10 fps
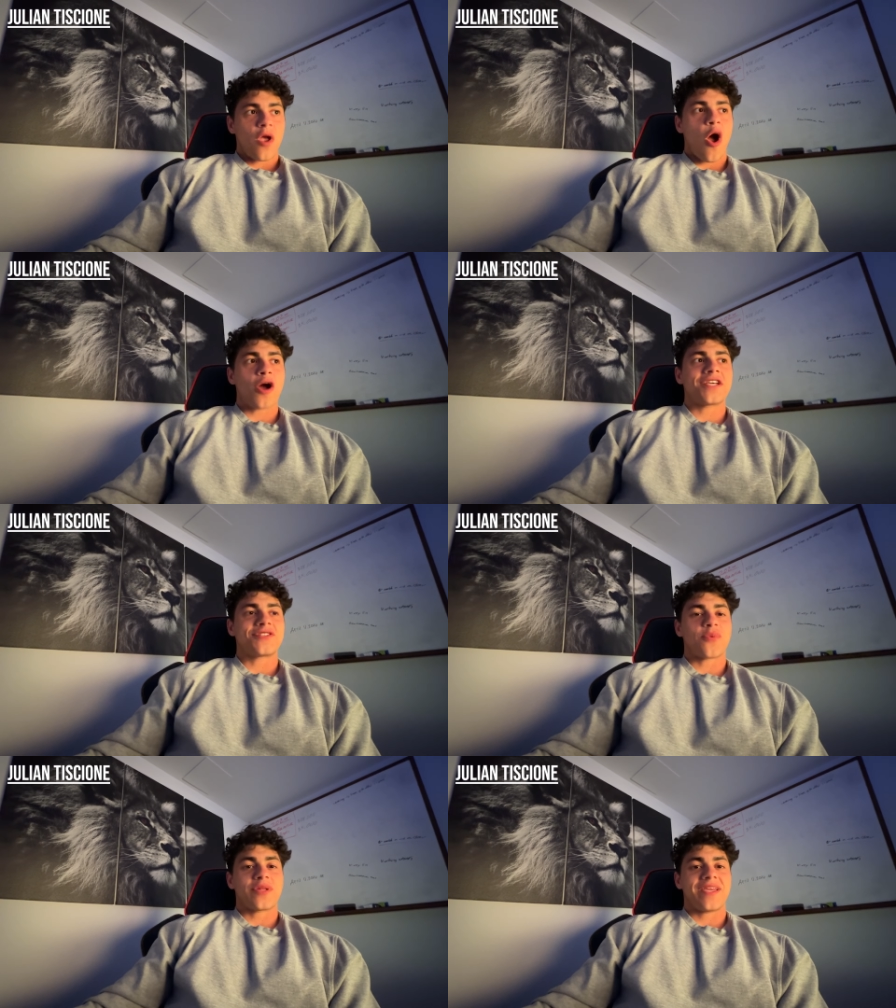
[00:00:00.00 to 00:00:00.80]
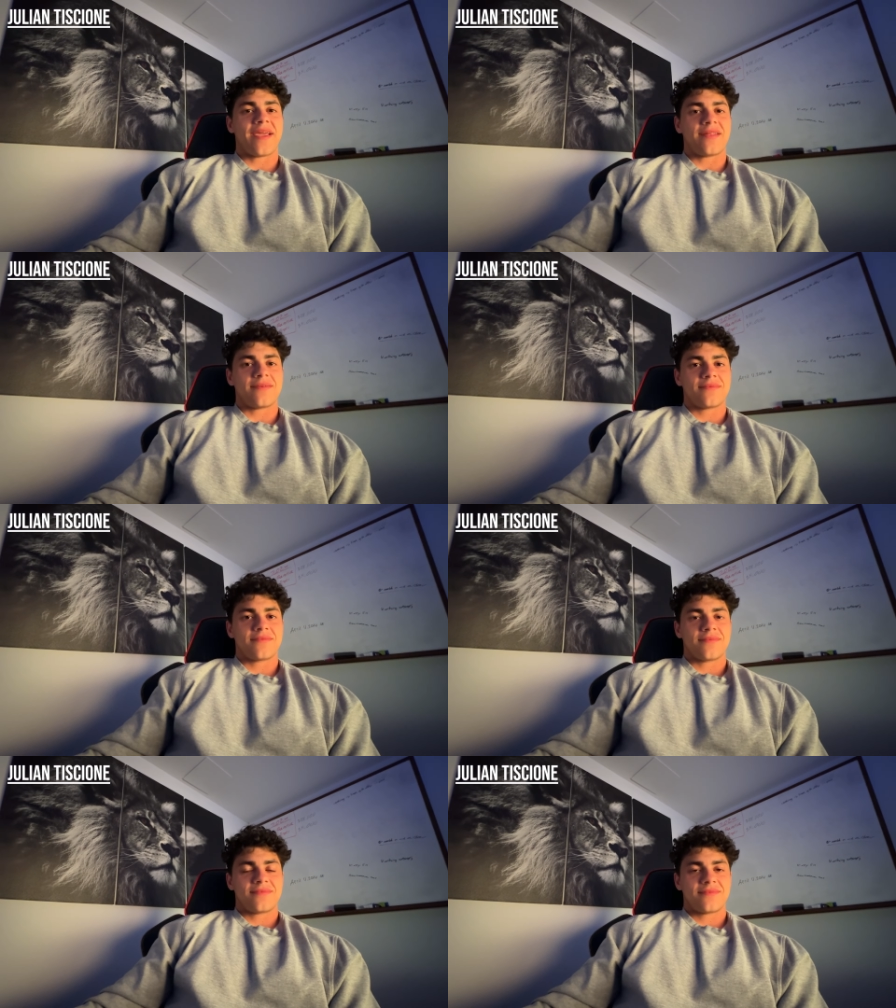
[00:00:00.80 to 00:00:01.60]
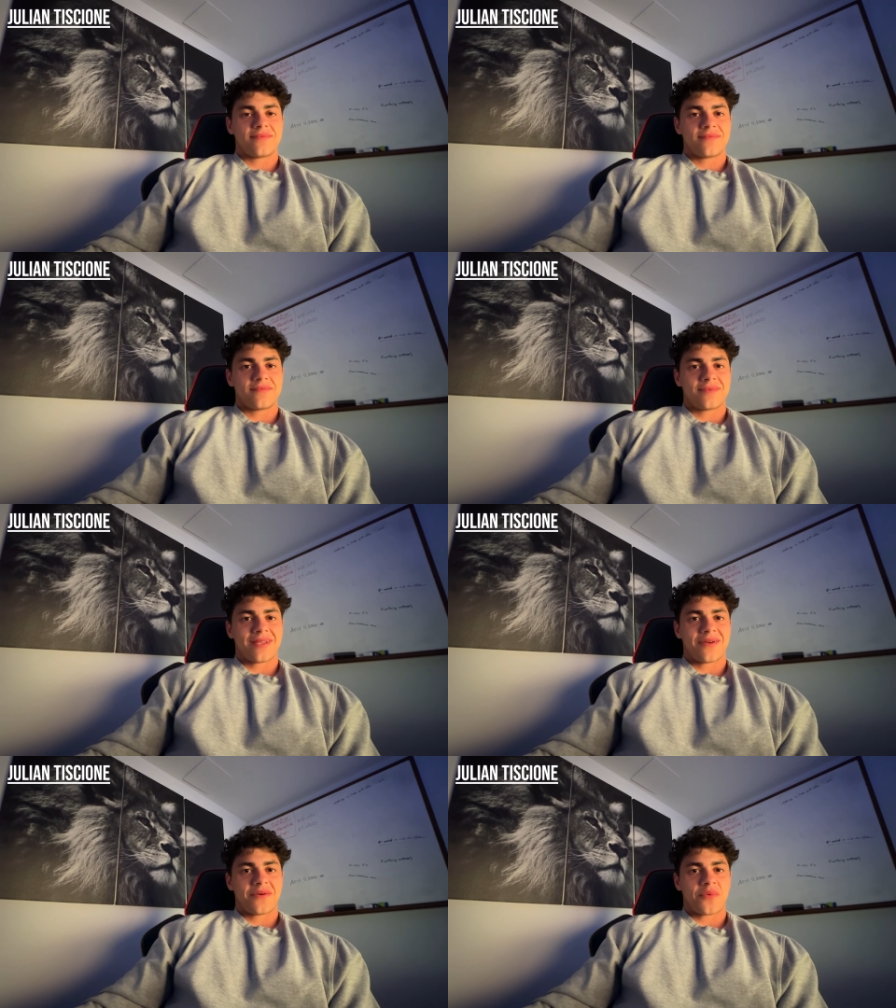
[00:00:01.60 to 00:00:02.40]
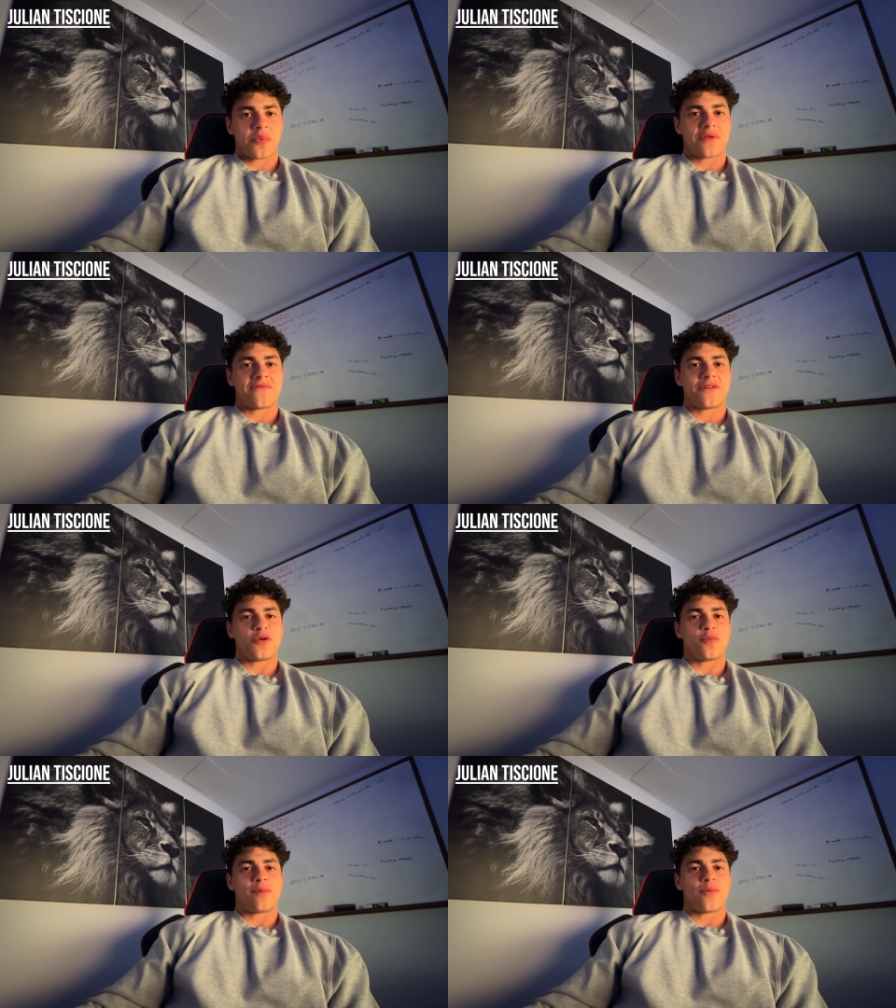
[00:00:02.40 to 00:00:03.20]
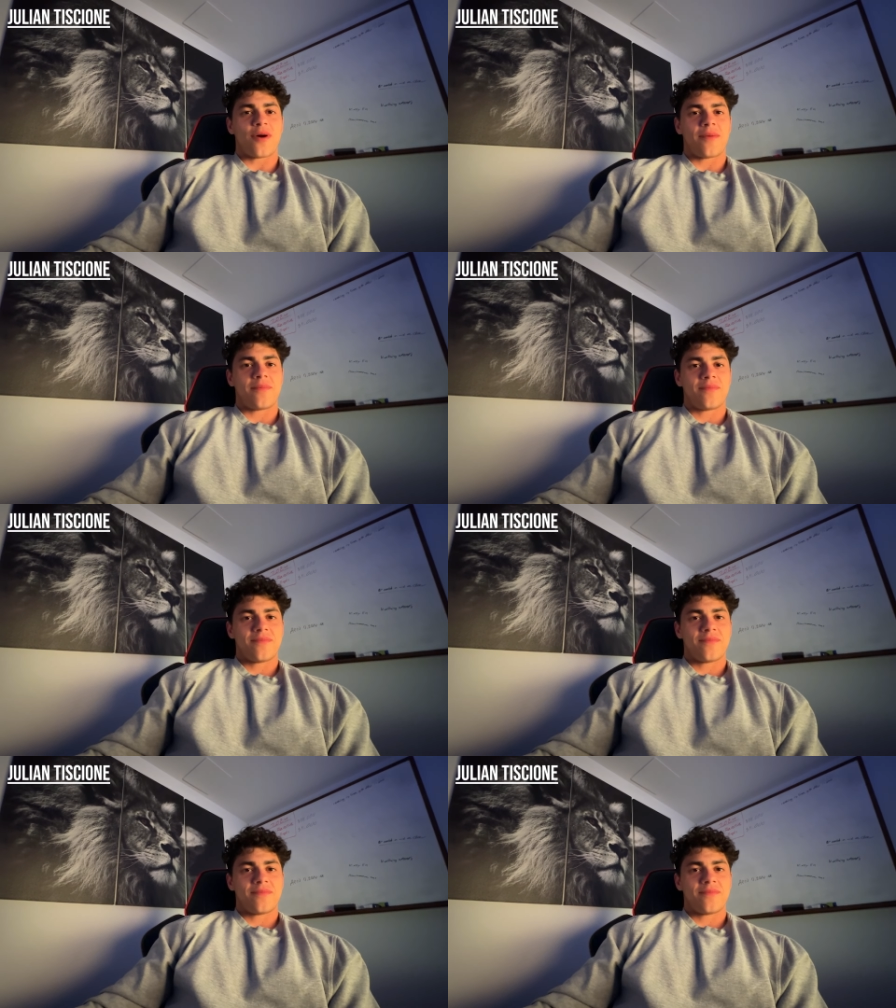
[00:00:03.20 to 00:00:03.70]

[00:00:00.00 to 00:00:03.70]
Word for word: August 28th, one video blew up